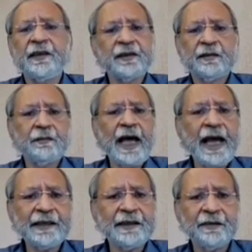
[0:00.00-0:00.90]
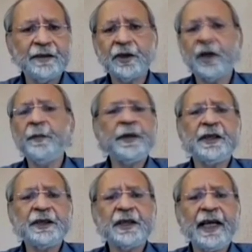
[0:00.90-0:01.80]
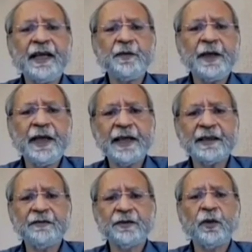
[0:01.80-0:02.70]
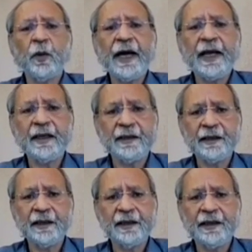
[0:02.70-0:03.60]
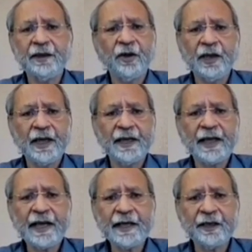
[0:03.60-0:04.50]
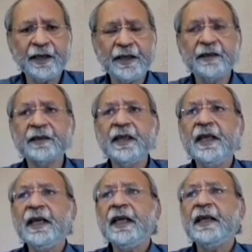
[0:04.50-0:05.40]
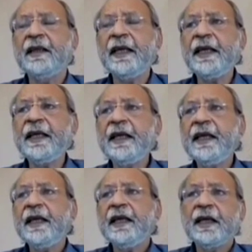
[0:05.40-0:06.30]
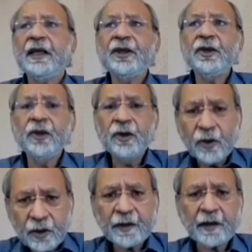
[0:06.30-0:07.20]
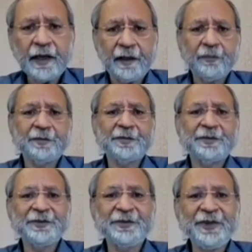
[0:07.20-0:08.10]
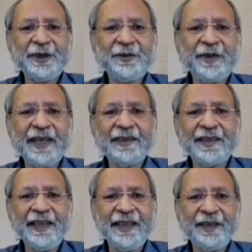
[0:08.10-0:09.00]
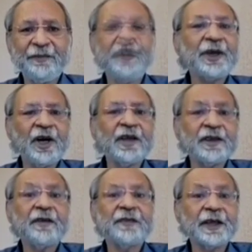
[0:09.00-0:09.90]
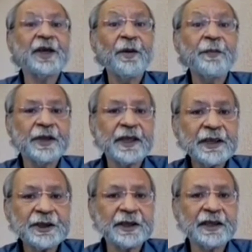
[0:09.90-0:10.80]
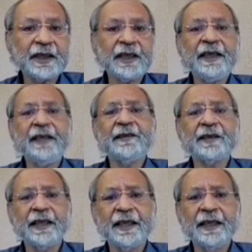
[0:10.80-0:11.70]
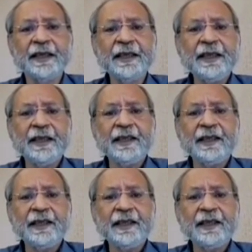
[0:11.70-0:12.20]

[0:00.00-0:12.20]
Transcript: is active and competition has been active for a while in, in all our categories. The good thing which we are seeing because of the competition is uh,